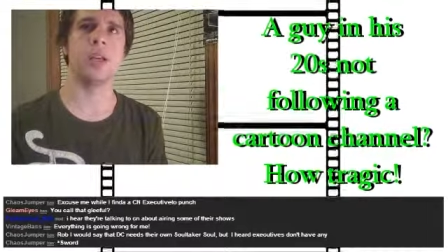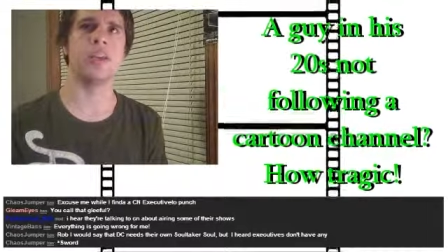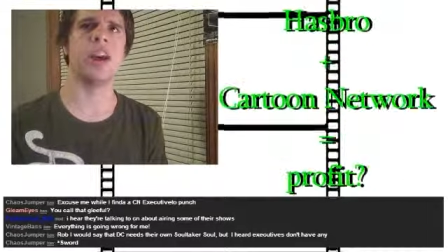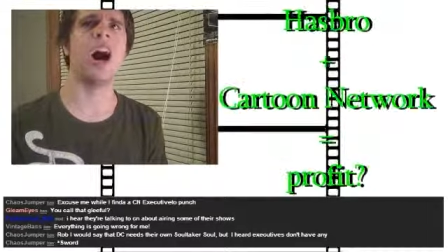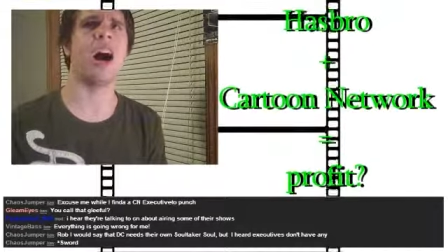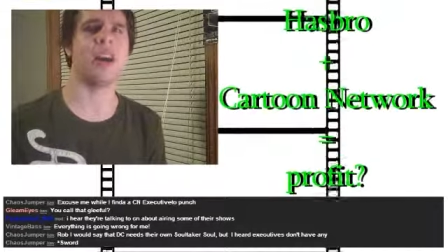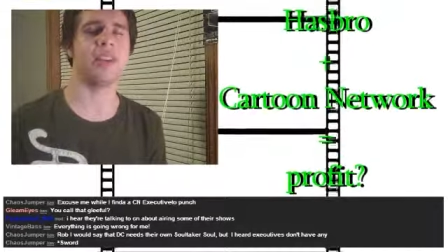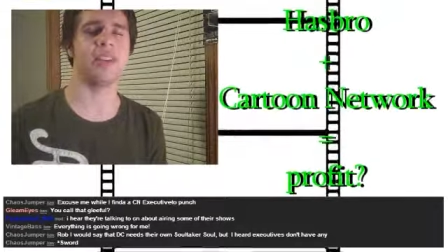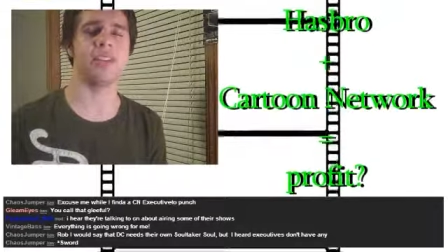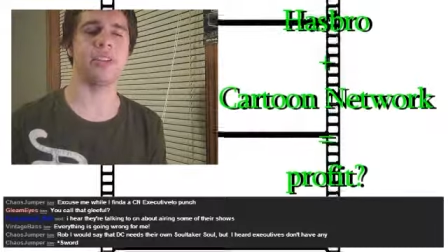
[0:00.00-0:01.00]
It's odd
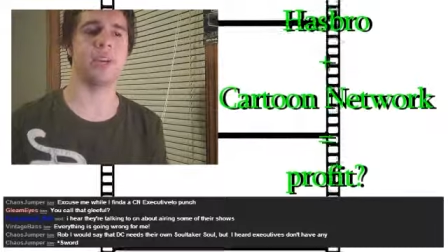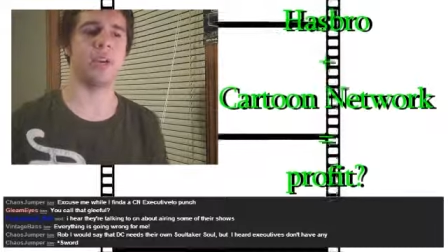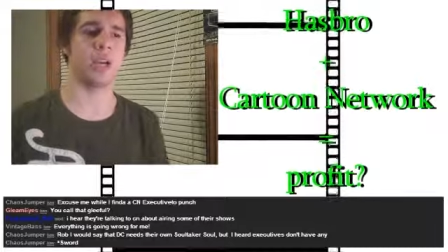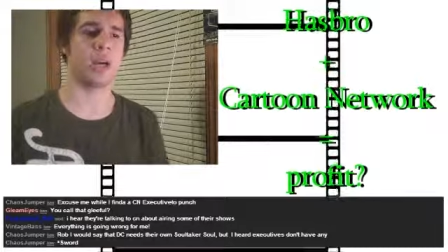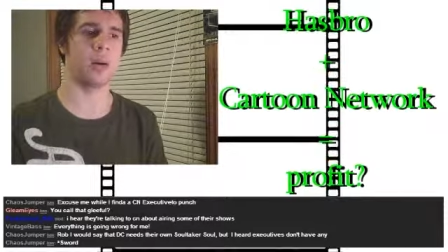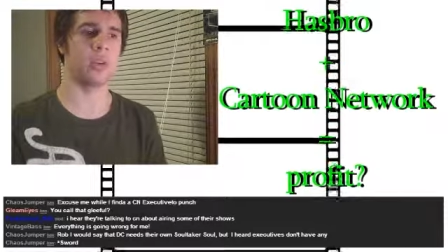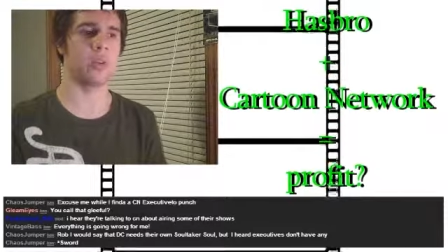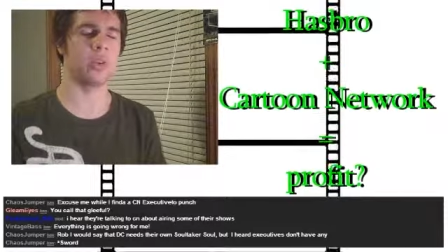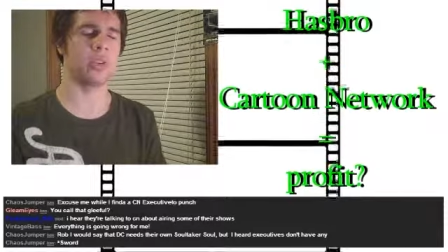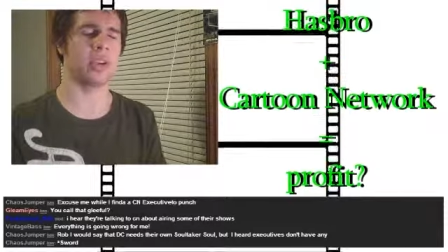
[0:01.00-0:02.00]
considering um,
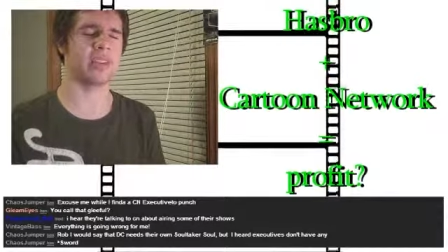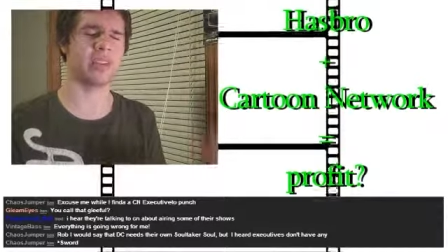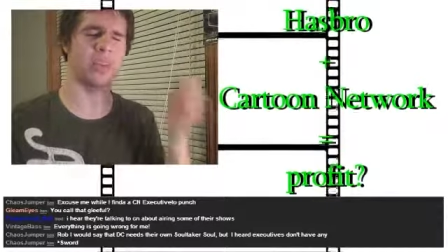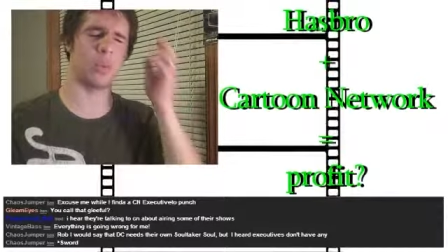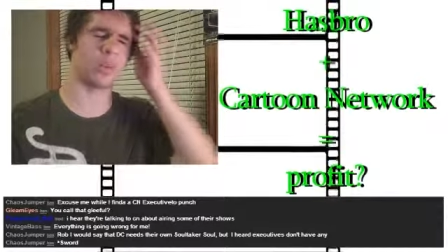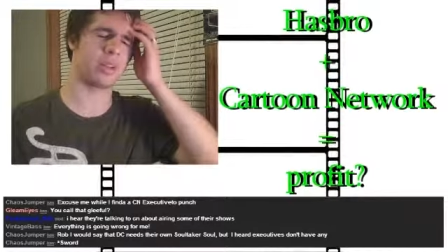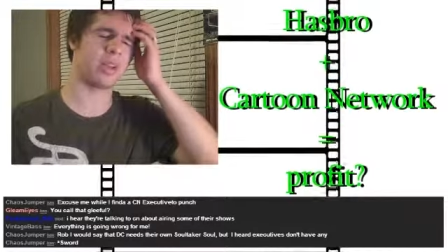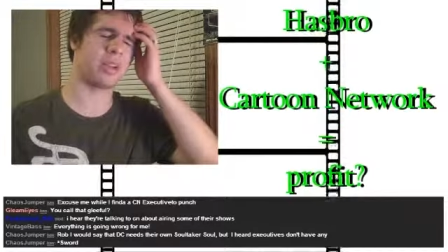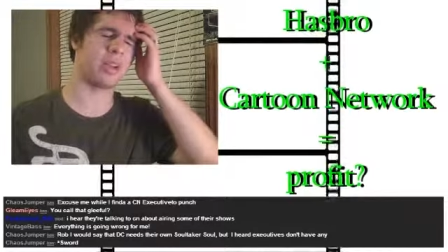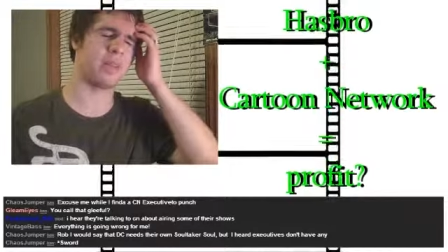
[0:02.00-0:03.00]
what was the last thing they worked
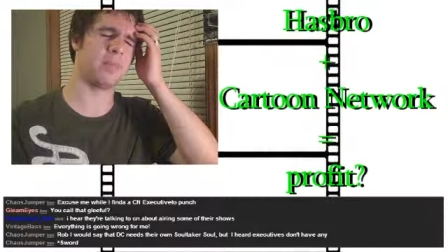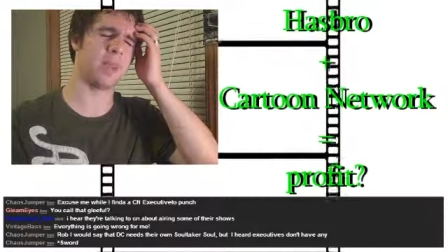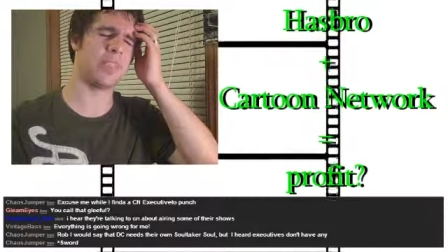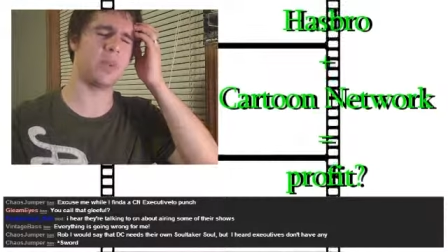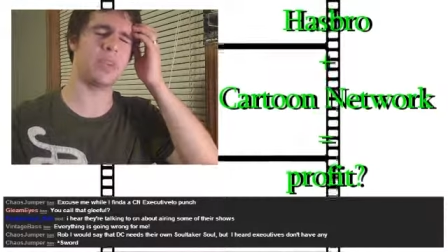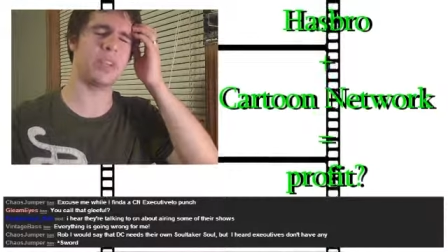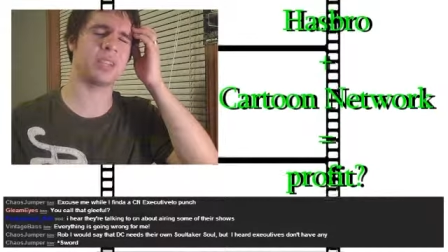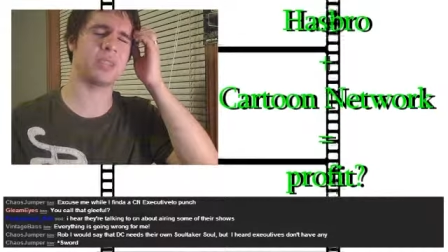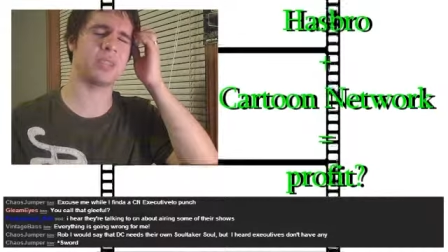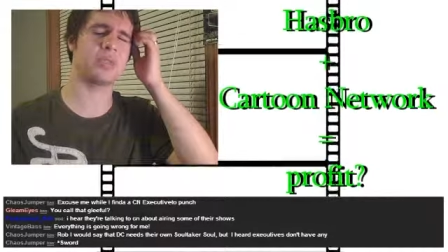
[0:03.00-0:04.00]
on? Um, I think it was
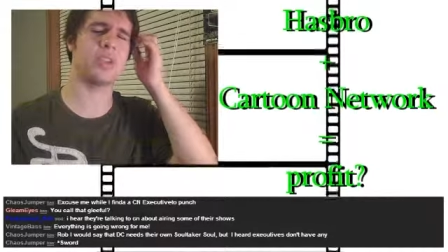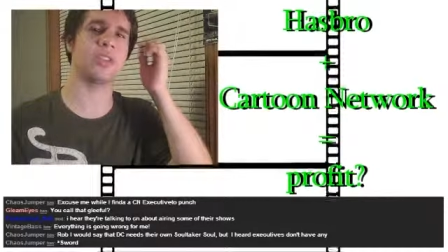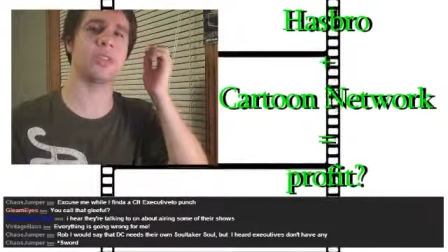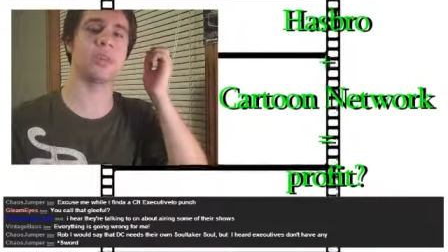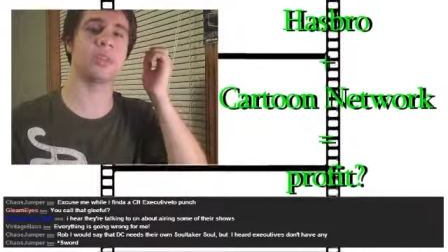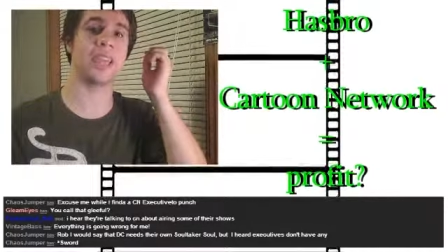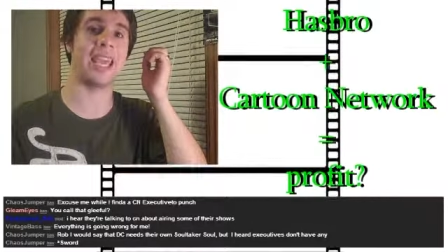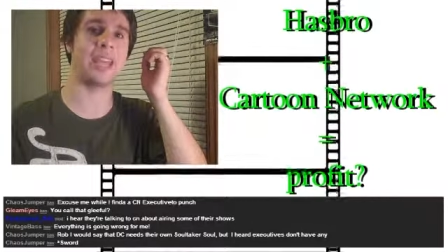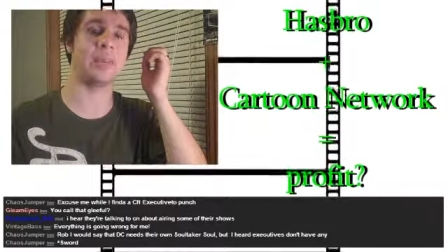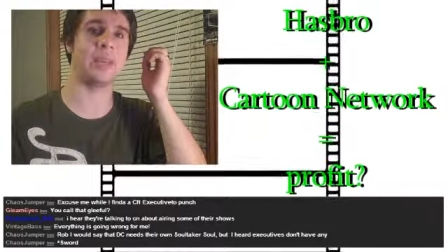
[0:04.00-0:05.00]
actually Transformers
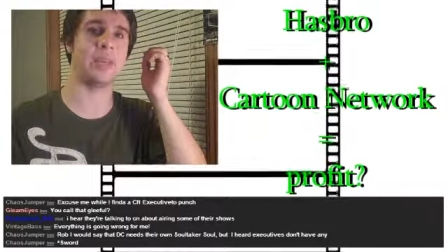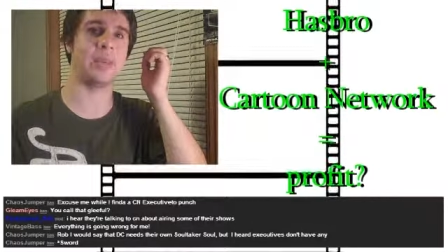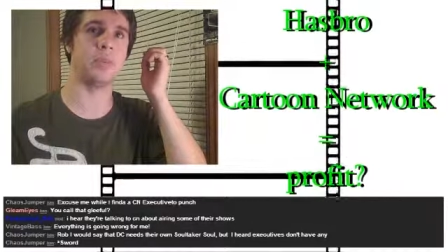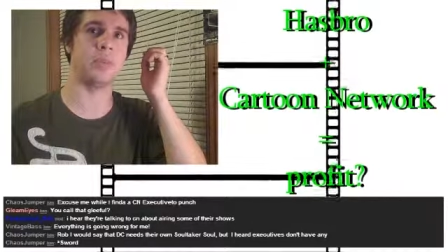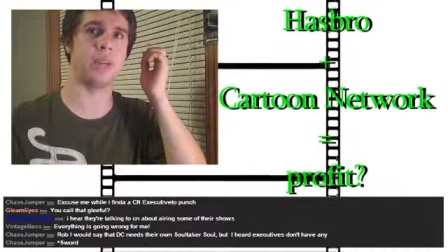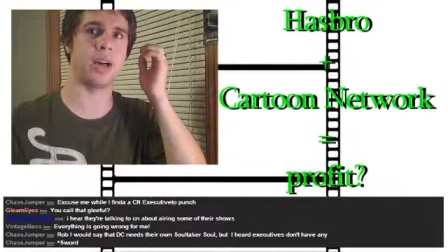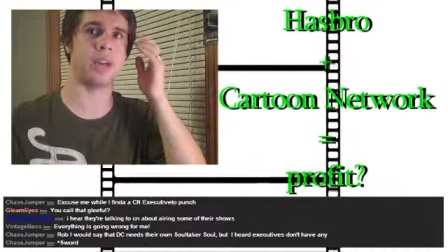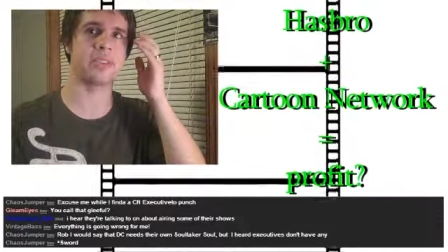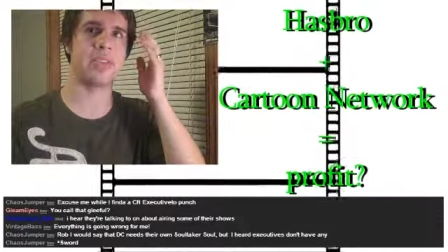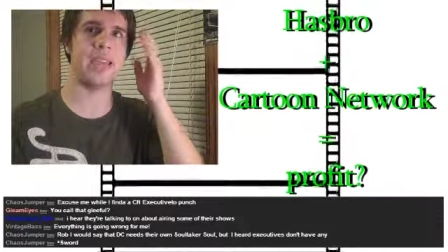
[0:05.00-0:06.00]
Animated was the
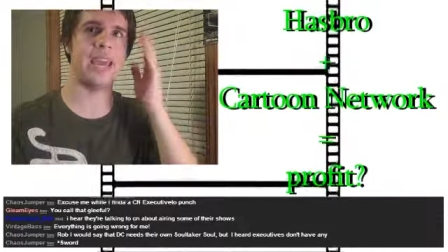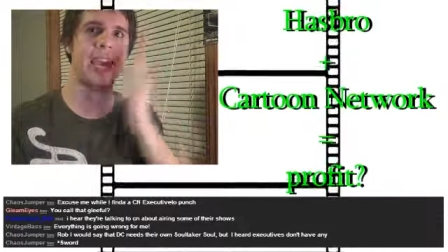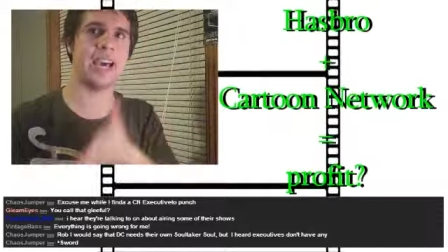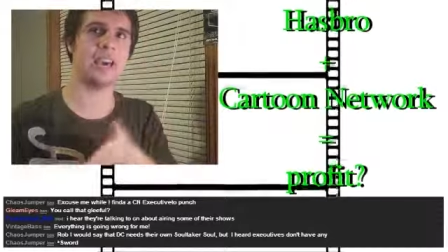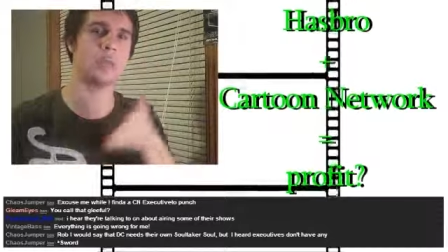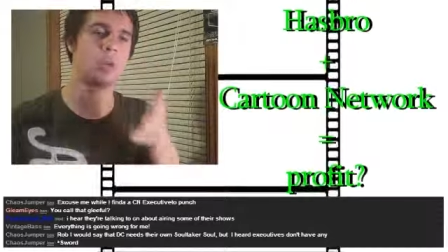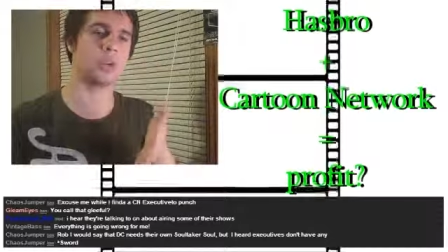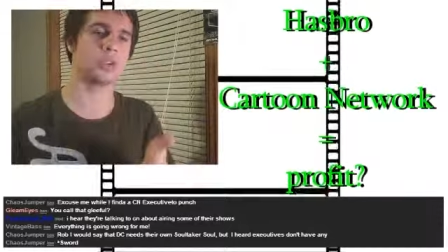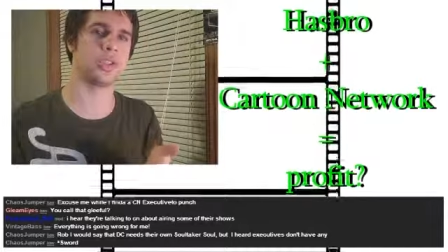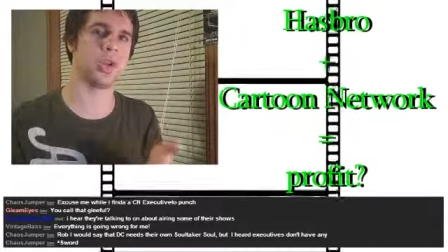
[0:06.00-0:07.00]
last
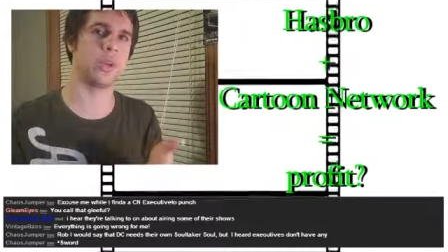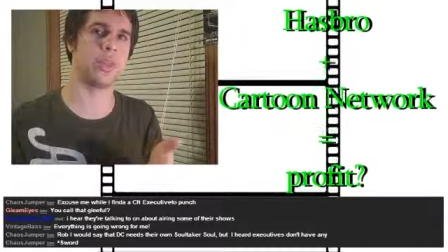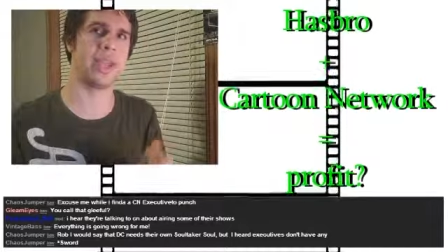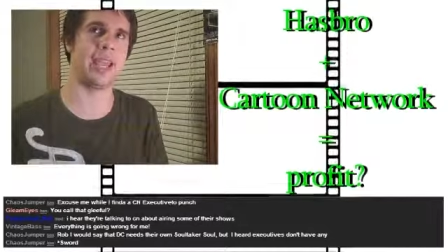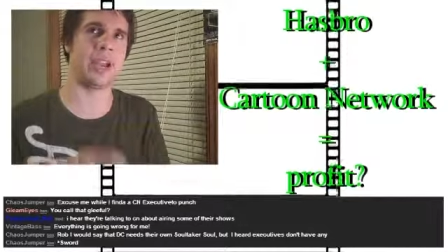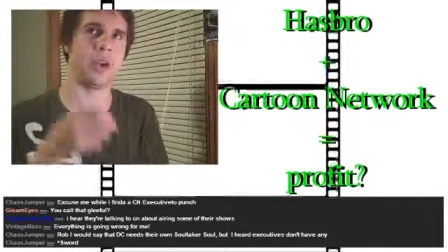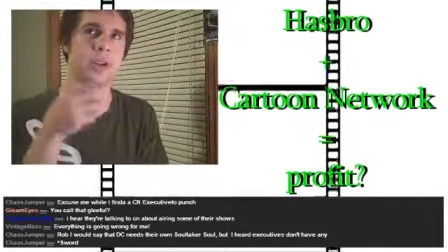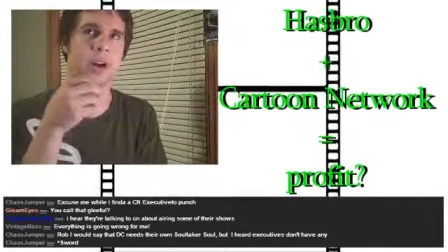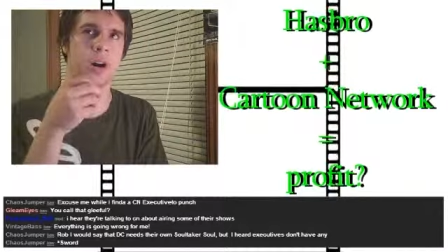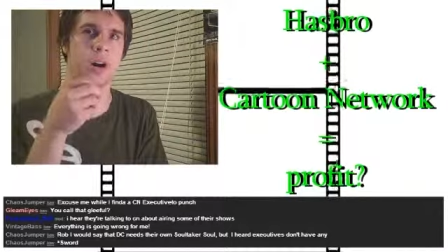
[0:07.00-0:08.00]
Hasbro show that
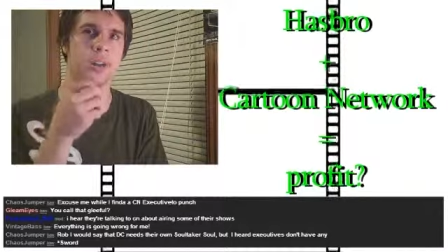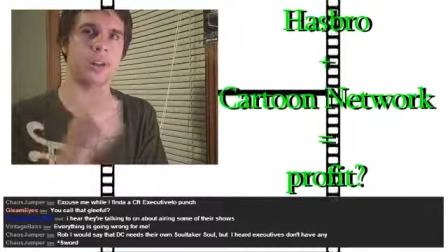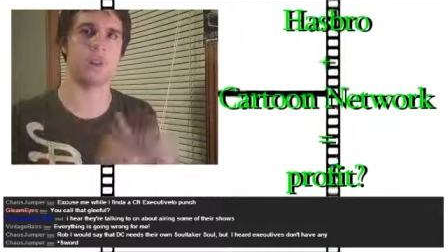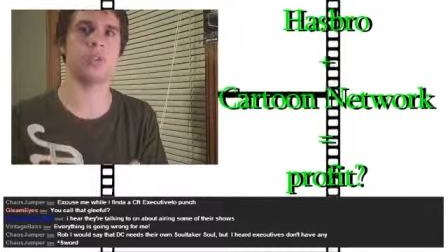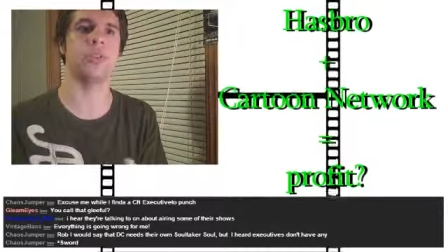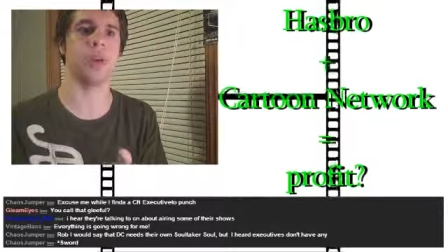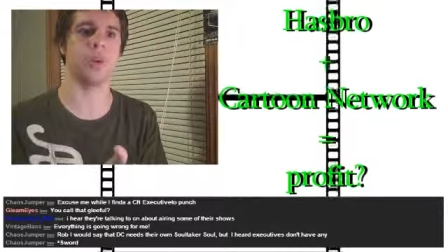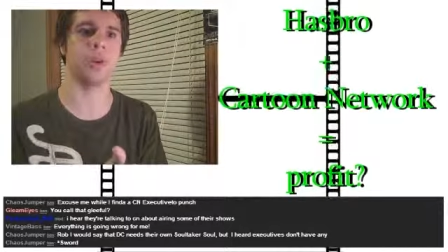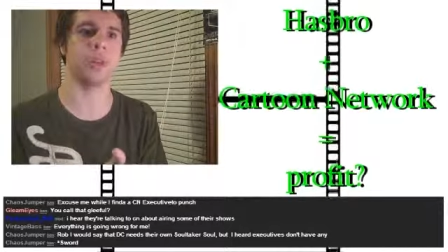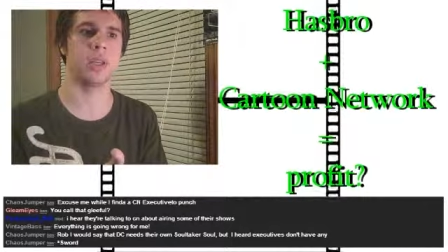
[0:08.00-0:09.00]
aired on Cartoon
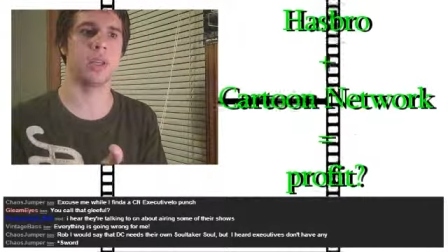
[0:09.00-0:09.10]
Network.